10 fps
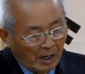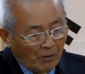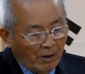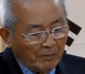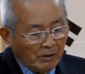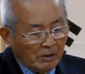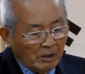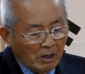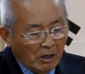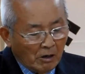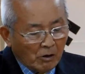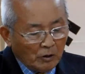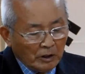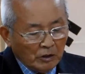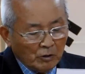However,
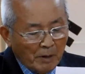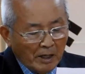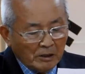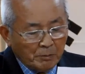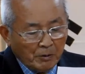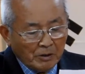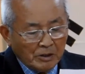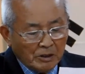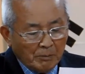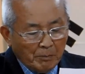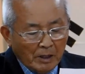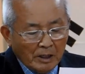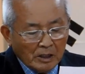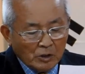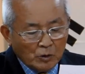according to my experience,
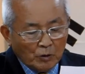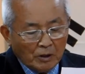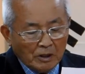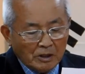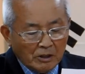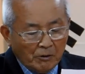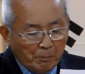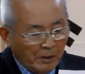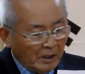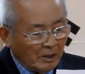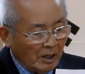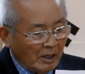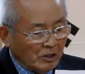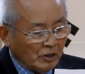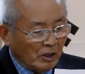many students repeat
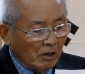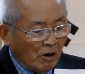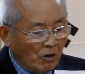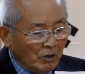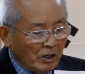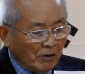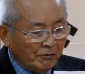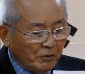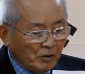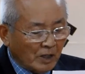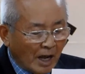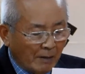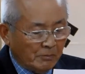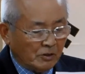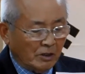a skill only a few
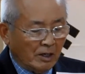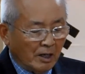times